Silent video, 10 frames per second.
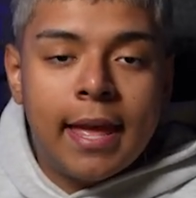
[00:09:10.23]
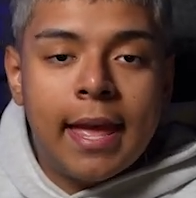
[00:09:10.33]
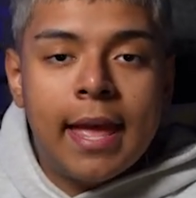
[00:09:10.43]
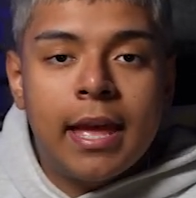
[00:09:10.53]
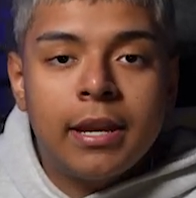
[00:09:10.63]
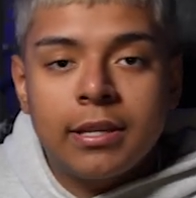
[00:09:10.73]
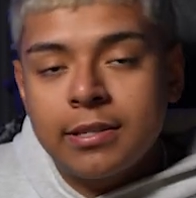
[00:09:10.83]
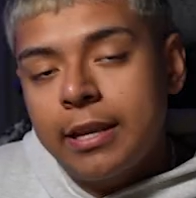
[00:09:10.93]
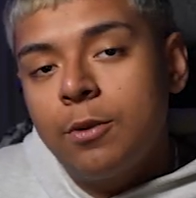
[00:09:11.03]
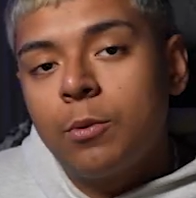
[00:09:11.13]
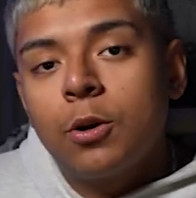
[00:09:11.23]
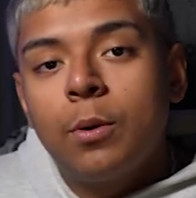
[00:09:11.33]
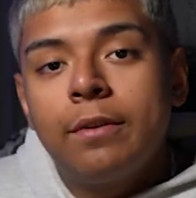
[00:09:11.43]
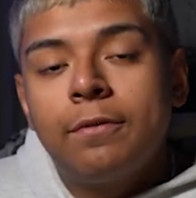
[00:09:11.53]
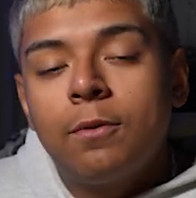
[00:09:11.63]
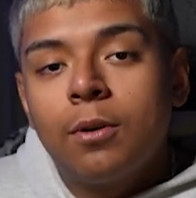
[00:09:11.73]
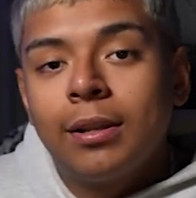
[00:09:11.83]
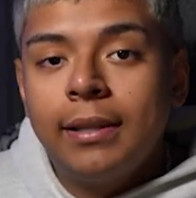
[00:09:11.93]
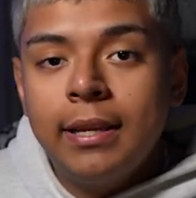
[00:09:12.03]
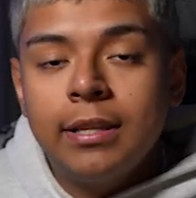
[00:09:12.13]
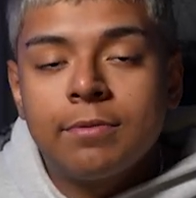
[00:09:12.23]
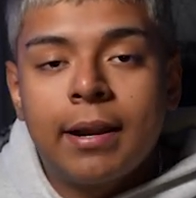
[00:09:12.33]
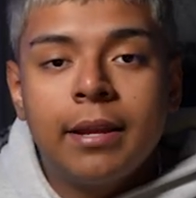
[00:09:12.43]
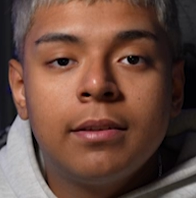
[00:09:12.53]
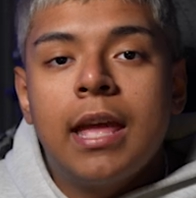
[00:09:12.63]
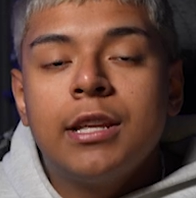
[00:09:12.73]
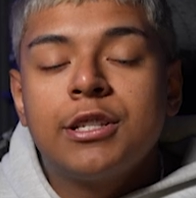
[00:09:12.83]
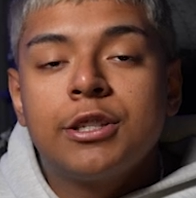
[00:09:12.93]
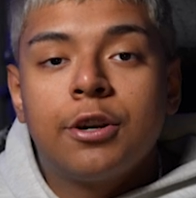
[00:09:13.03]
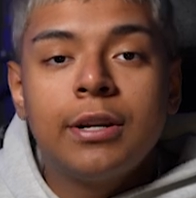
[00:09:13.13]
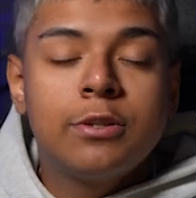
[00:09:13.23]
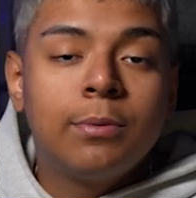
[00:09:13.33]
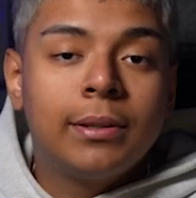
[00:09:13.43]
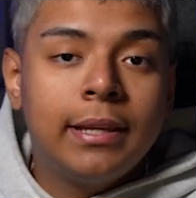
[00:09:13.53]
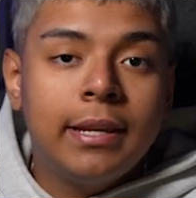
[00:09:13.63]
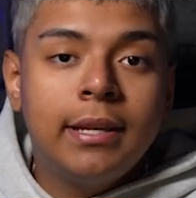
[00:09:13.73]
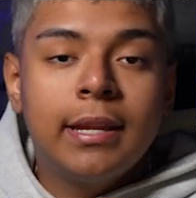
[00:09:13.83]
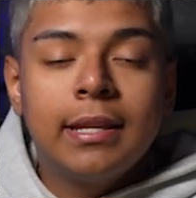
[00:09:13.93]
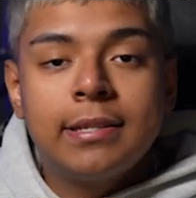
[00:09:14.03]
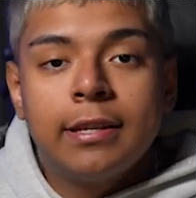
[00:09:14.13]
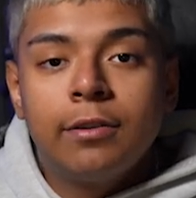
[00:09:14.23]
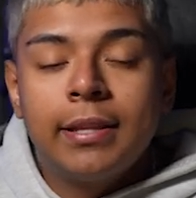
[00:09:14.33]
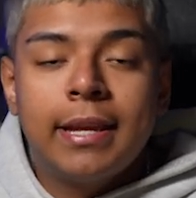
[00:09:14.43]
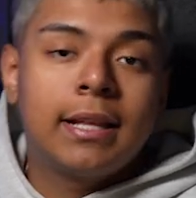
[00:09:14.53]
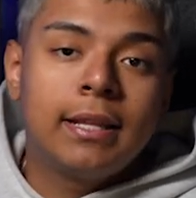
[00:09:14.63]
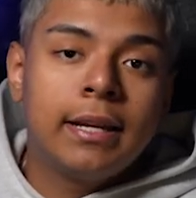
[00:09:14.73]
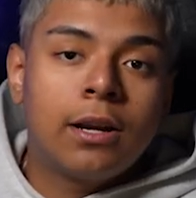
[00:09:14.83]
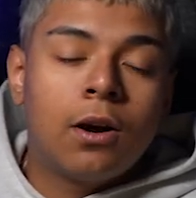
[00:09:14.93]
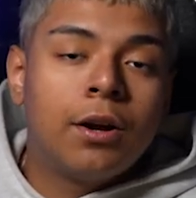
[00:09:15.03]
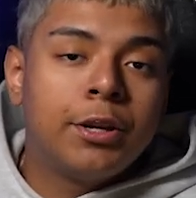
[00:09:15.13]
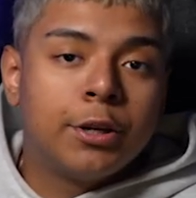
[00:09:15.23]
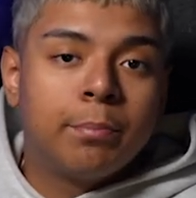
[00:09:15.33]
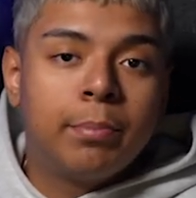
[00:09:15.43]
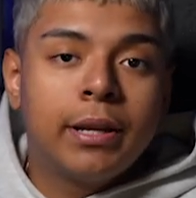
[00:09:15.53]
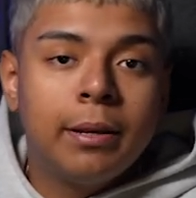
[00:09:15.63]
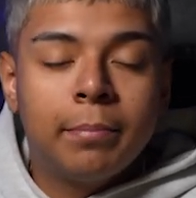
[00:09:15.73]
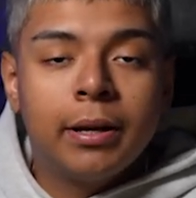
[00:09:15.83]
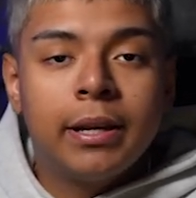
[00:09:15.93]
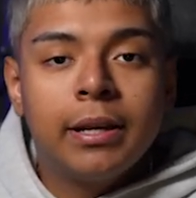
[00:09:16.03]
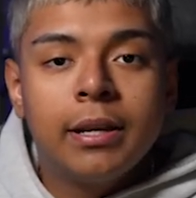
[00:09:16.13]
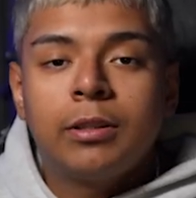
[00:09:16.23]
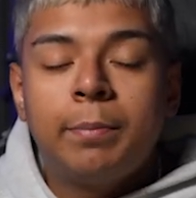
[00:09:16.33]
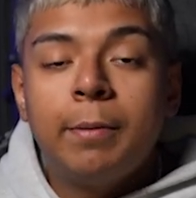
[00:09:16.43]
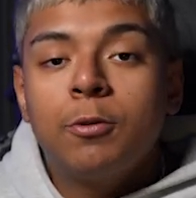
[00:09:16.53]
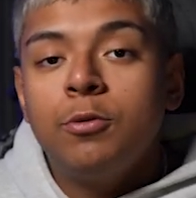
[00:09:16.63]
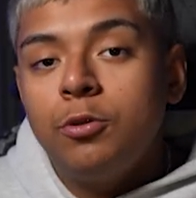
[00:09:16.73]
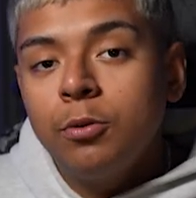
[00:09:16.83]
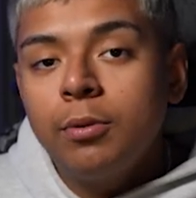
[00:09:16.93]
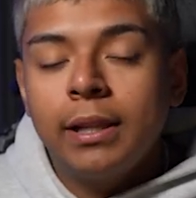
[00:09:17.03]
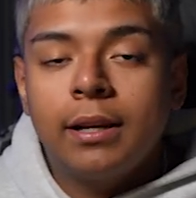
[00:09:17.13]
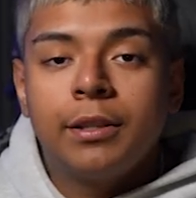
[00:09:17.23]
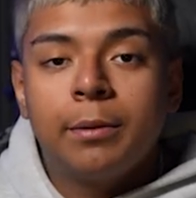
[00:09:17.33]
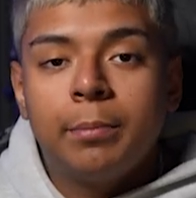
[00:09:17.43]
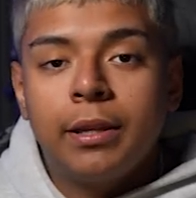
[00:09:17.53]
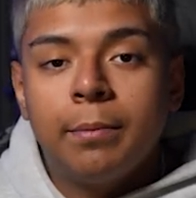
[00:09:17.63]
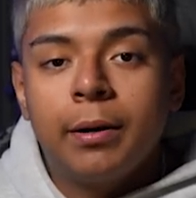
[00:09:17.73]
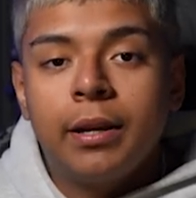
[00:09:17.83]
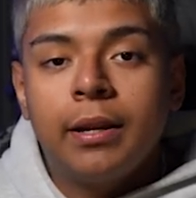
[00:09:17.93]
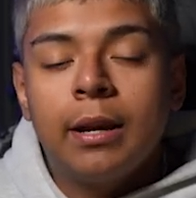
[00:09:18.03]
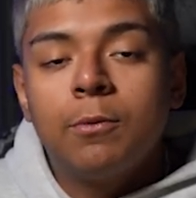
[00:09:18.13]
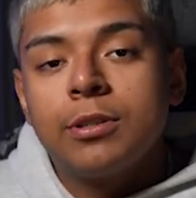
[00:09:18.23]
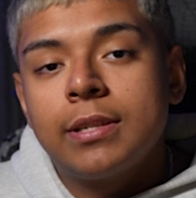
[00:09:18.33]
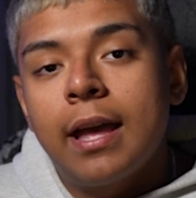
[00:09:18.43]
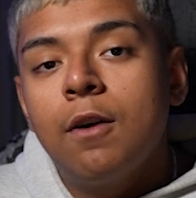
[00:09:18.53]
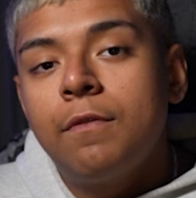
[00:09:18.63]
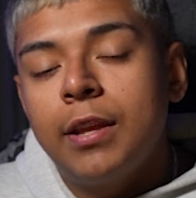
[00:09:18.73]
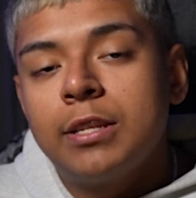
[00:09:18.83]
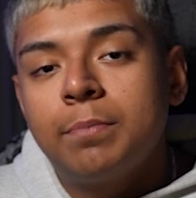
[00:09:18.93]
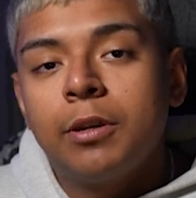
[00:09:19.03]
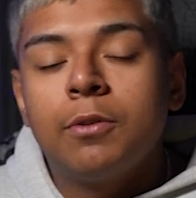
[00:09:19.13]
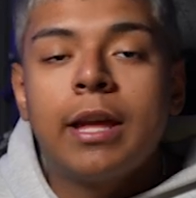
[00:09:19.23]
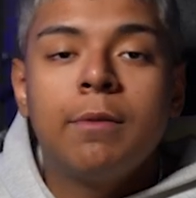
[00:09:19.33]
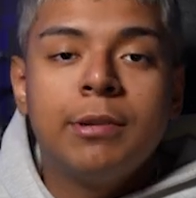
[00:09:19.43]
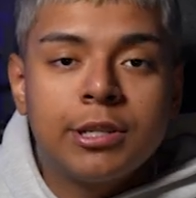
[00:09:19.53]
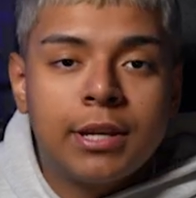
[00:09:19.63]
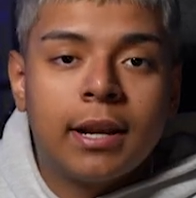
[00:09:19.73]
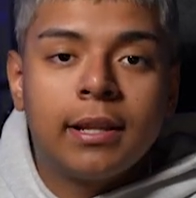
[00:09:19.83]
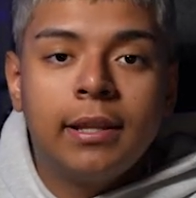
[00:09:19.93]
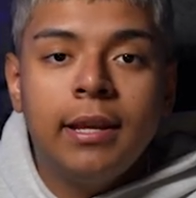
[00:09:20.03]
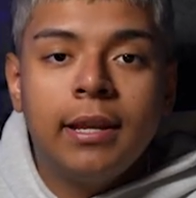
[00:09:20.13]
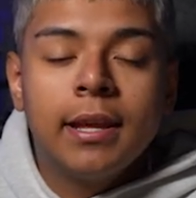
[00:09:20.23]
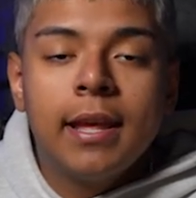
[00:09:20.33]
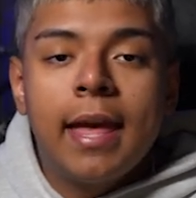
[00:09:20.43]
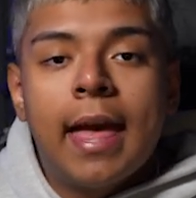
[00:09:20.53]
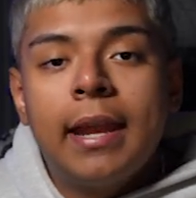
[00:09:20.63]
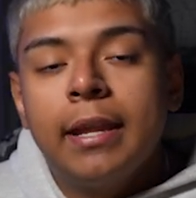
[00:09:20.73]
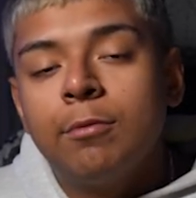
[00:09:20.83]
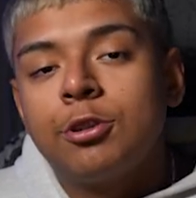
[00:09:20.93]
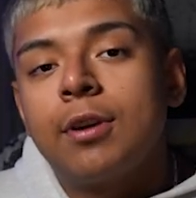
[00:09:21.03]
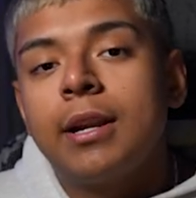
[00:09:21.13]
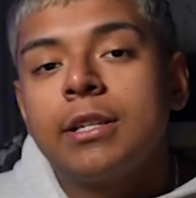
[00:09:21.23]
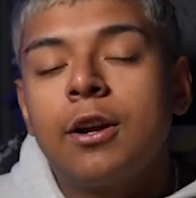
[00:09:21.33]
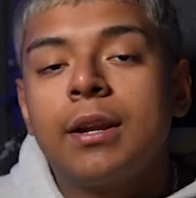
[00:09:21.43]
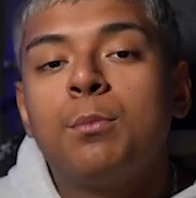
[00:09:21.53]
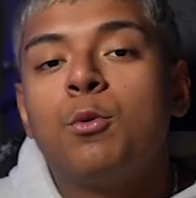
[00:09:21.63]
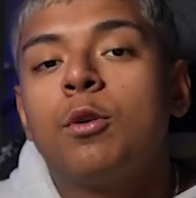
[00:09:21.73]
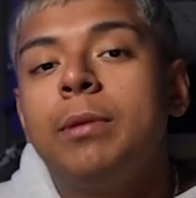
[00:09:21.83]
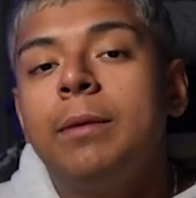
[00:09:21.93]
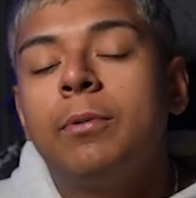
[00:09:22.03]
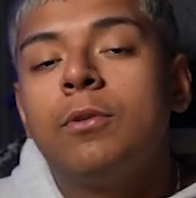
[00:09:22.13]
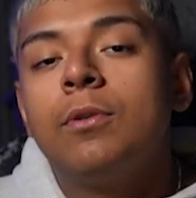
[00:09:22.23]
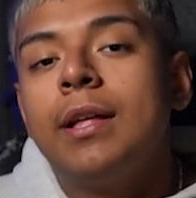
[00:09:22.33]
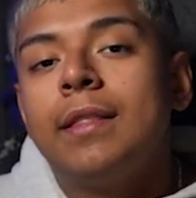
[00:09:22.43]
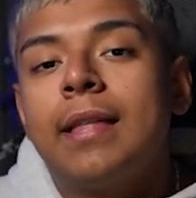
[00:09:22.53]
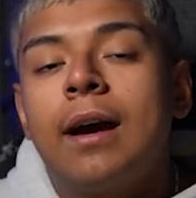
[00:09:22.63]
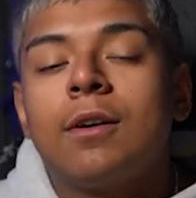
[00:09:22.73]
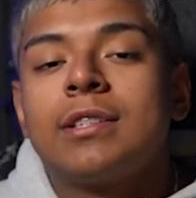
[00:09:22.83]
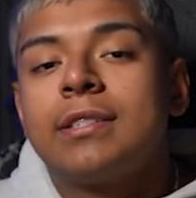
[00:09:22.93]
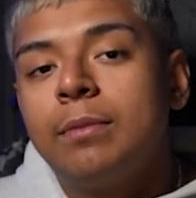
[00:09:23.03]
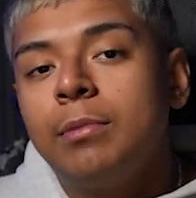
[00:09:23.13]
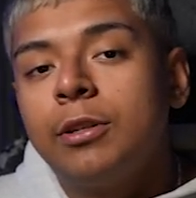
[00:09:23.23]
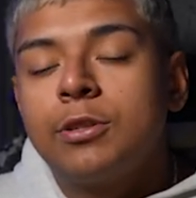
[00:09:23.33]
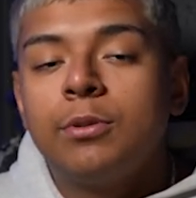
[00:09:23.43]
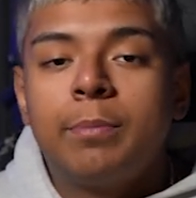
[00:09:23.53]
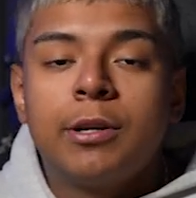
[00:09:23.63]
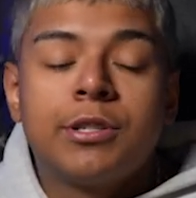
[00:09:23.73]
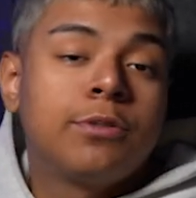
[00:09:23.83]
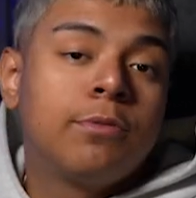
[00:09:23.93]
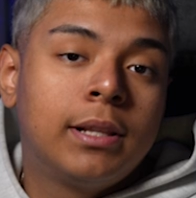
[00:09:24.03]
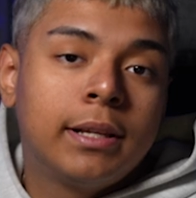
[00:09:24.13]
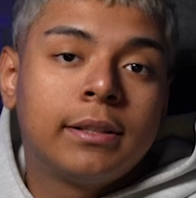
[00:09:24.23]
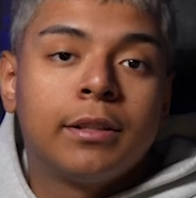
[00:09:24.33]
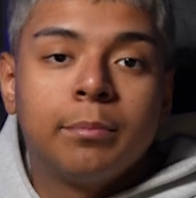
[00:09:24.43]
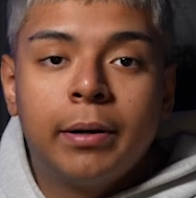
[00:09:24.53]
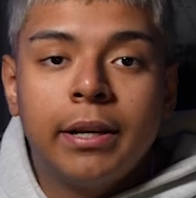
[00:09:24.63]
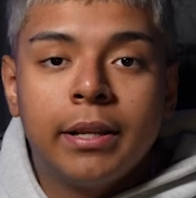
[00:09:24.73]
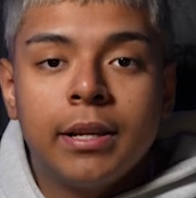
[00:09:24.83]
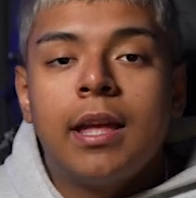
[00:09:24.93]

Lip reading: And say we're going for leads, right? It isn't turned into a lead until they click on your booking button. The people who do click on the booking button, it will tell Facebook, okay, we just got a lead, and it will try to target more people that are similar to the person who clicked on the button.